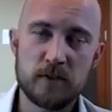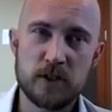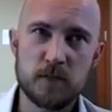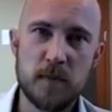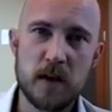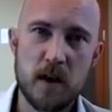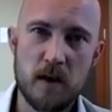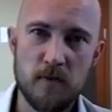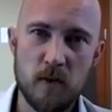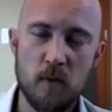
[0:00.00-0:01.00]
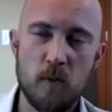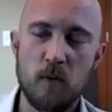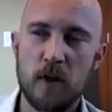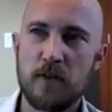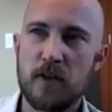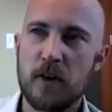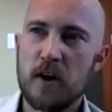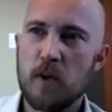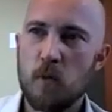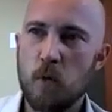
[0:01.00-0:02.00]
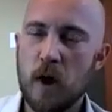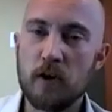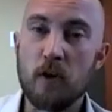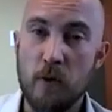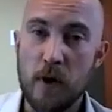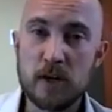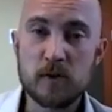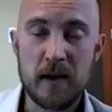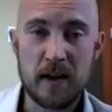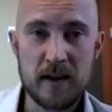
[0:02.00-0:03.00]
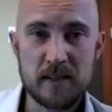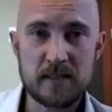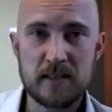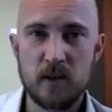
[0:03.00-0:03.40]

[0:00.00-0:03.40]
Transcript: Just be careful with what your arrangement is.